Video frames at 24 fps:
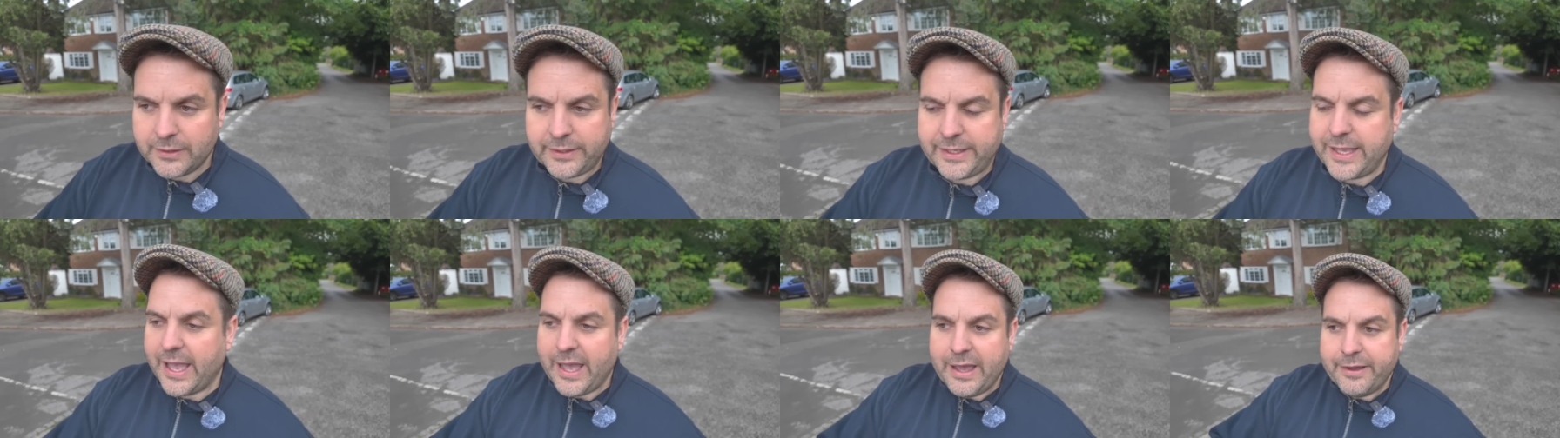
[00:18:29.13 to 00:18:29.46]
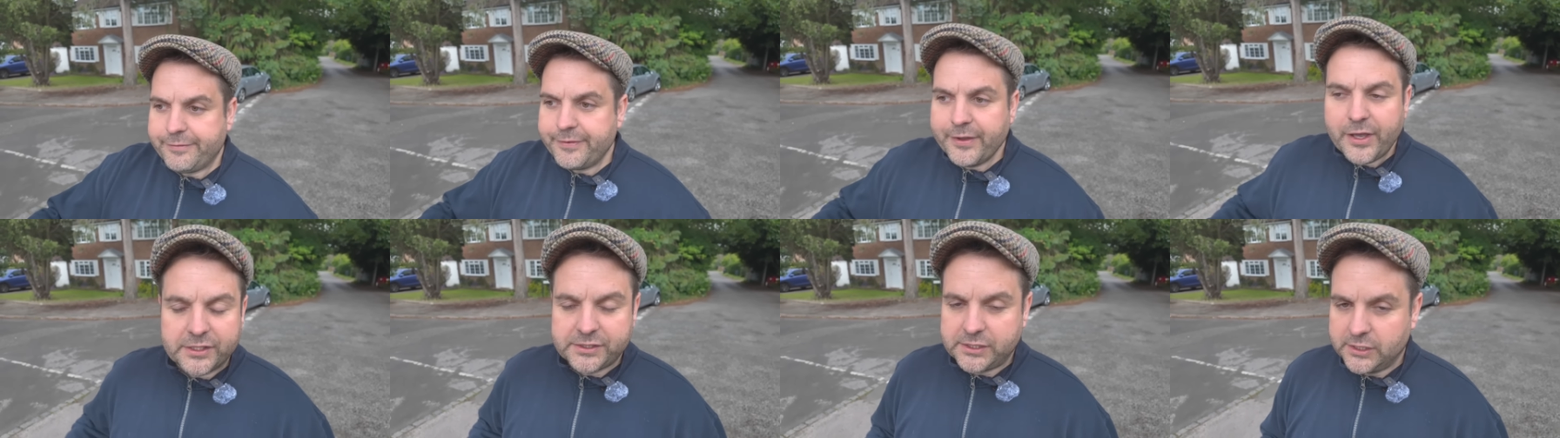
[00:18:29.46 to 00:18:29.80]
get a
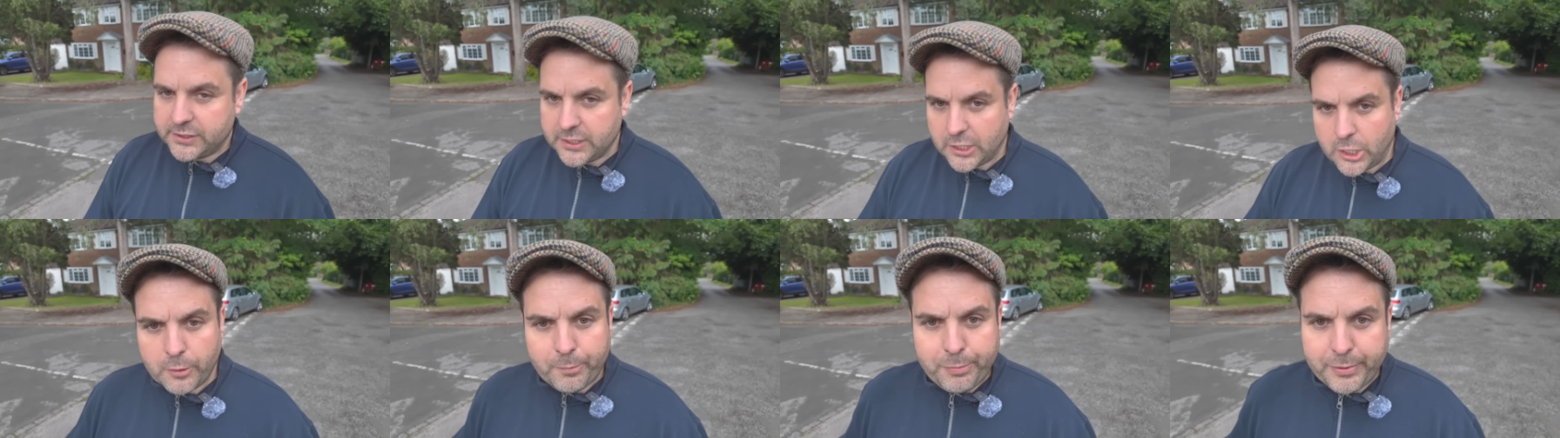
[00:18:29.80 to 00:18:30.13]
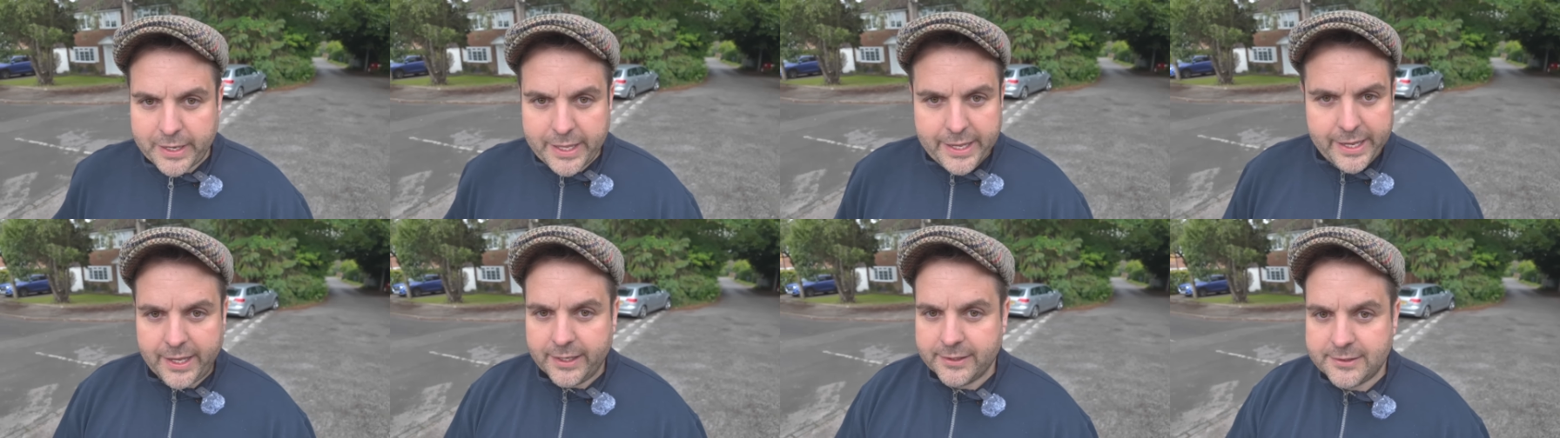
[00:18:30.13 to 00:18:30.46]
versatile
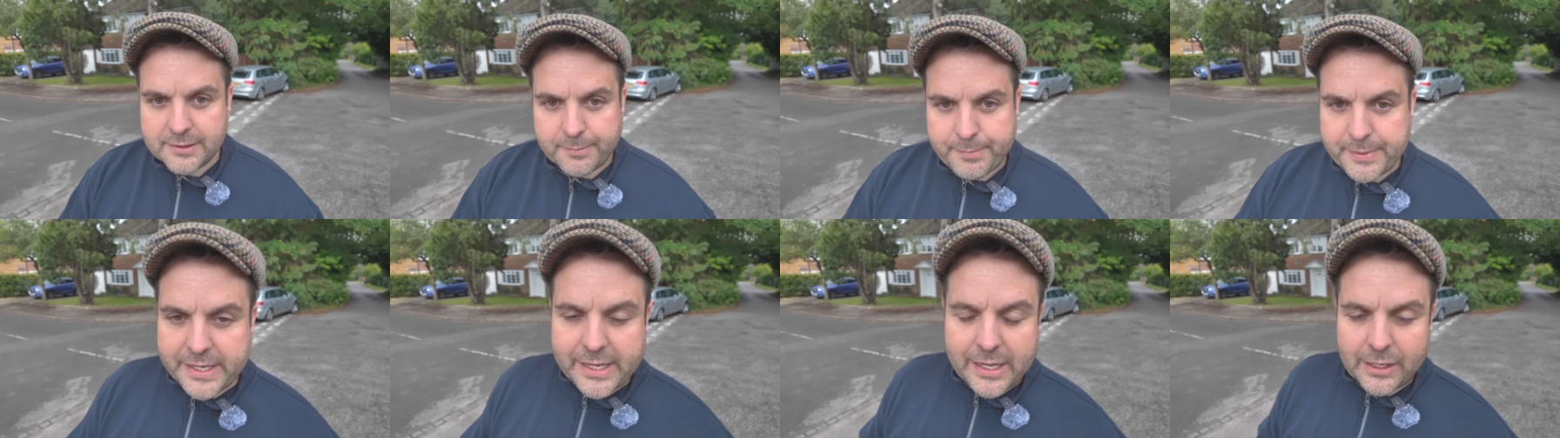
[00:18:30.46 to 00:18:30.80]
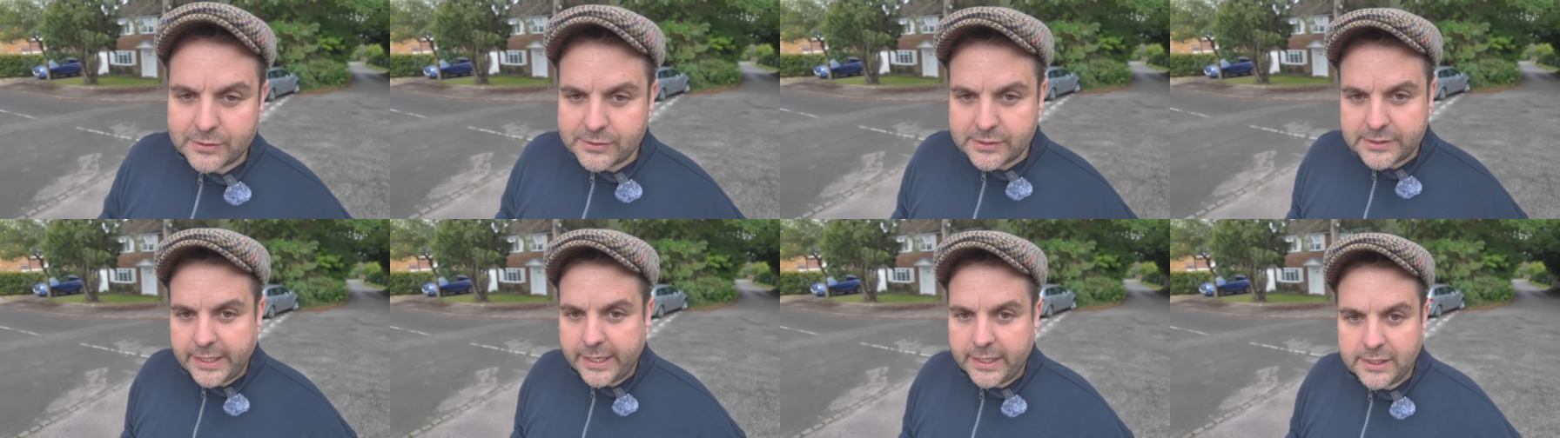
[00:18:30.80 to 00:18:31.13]
player to be
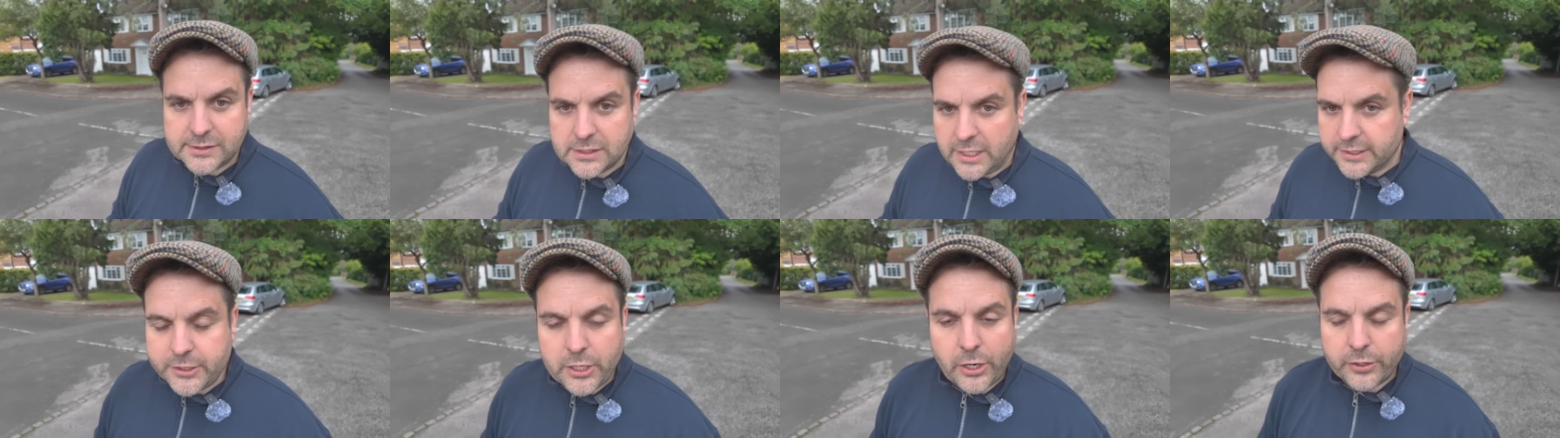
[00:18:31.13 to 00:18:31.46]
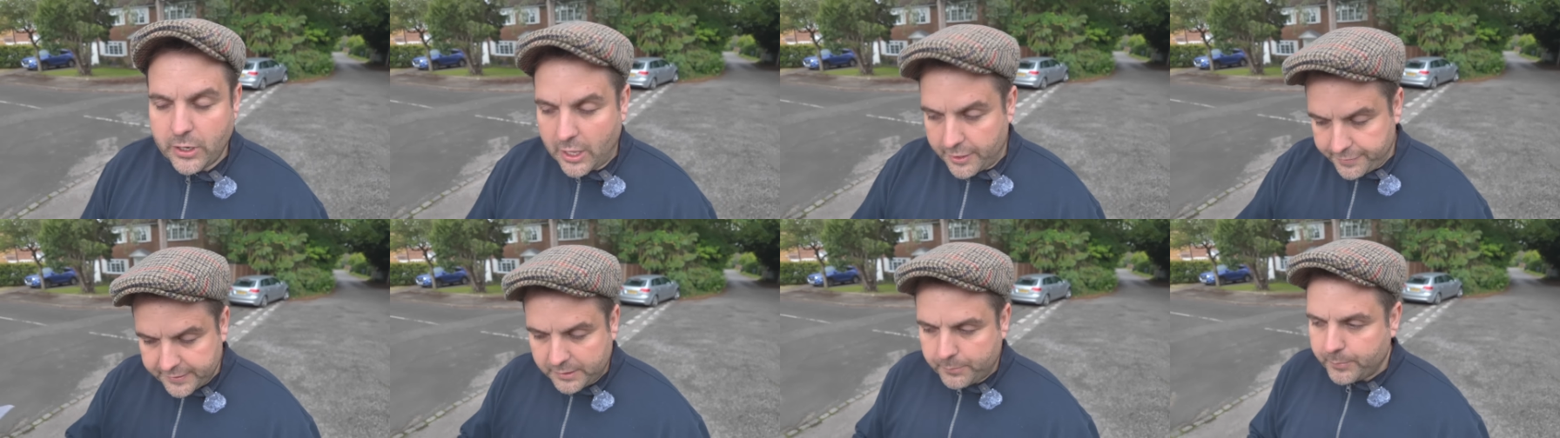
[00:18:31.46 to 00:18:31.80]
our six. I
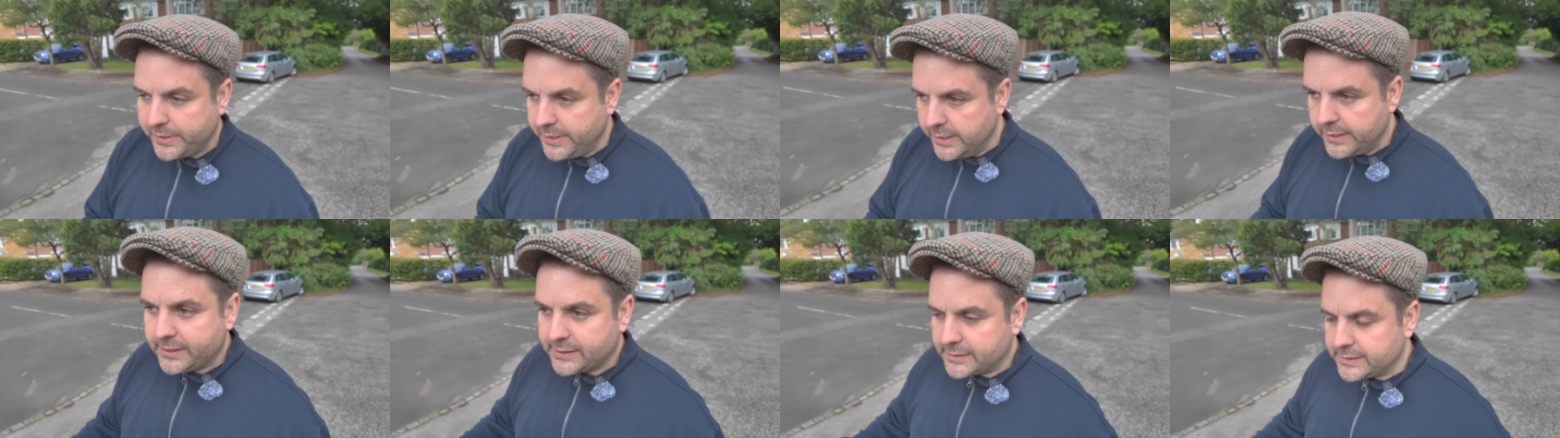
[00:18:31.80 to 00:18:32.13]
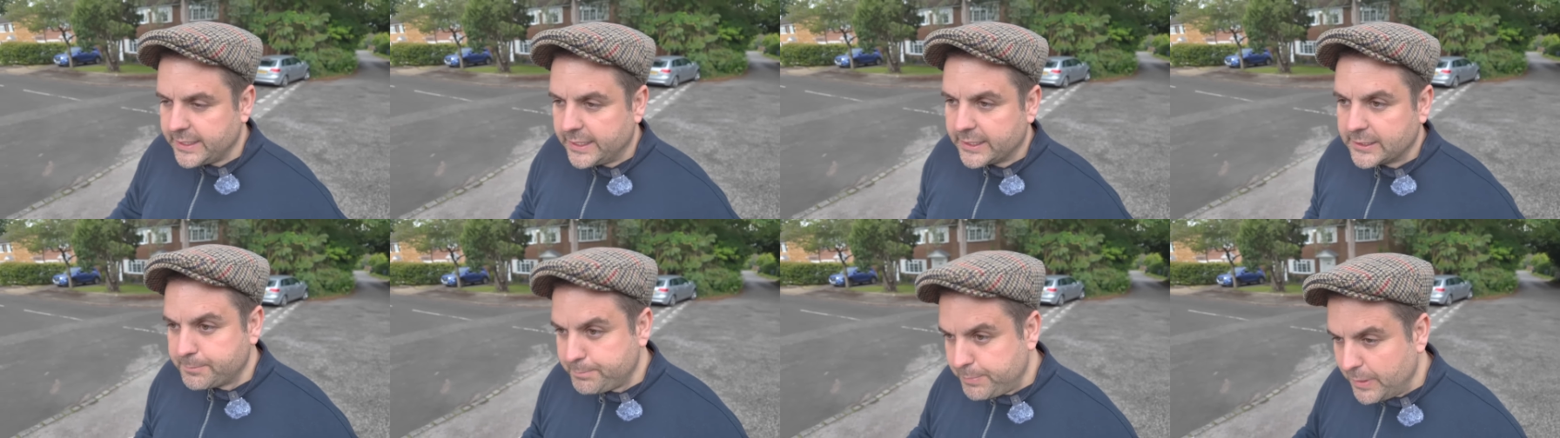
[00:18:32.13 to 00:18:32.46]
don't. I think we need a
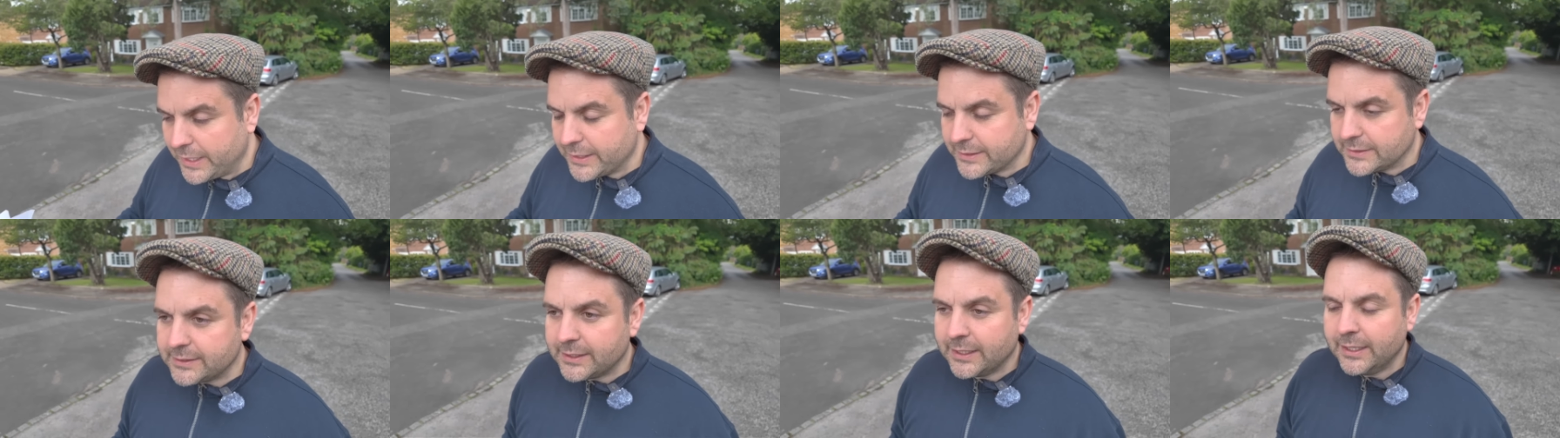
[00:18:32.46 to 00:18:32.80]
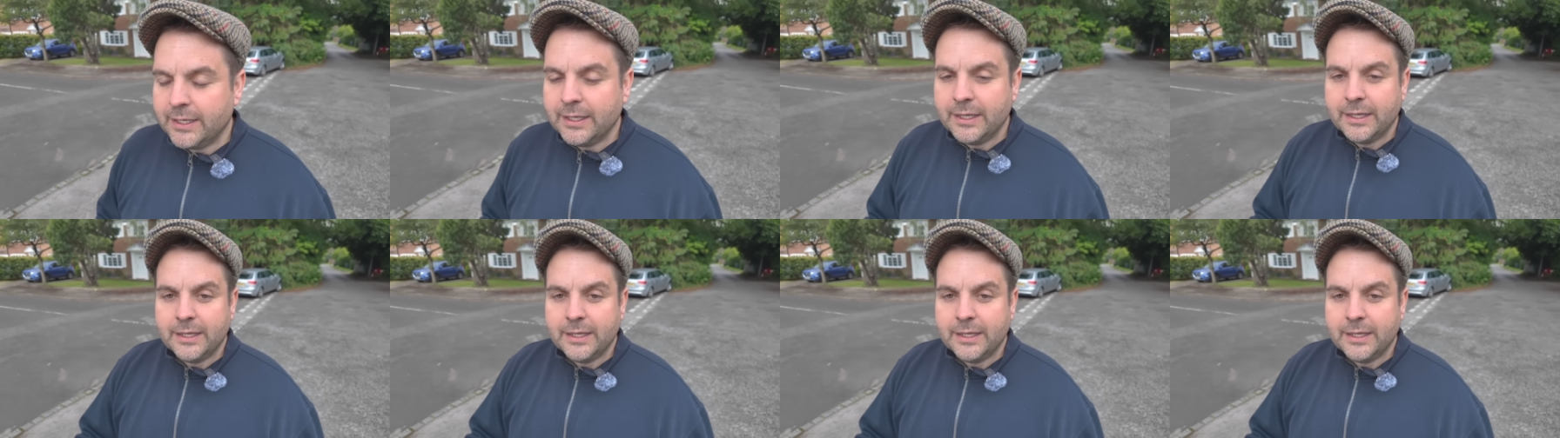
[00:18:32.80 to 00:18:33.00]
six. But